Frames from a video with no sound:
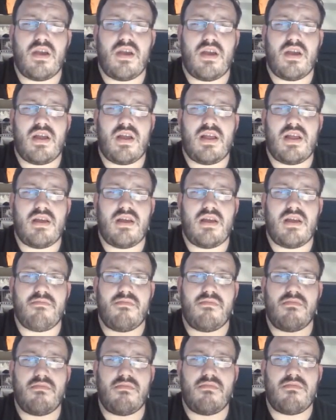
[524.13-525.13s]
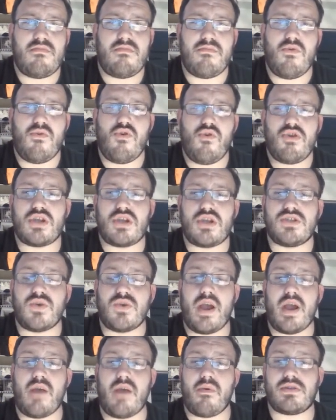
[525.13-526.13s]
uh, more, you
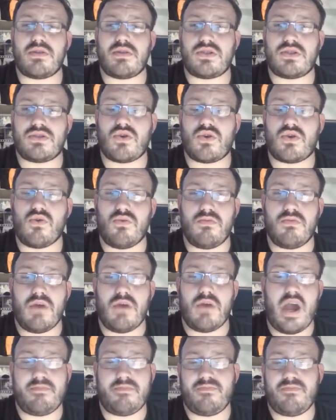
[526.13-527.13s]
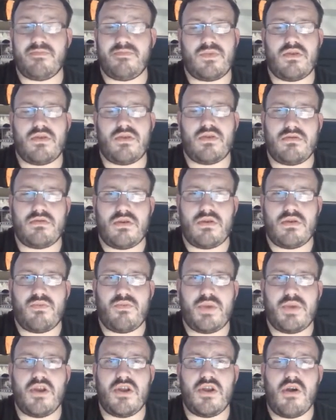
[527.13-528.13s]
can do at school uh,
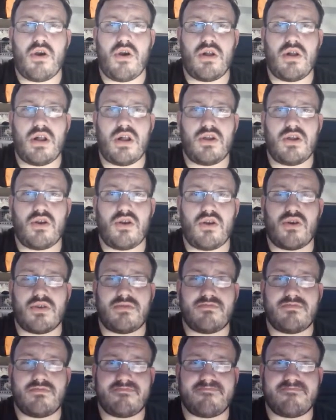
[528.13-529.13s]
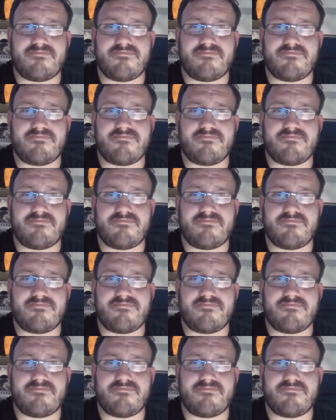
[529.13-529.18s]
when you uh, log on.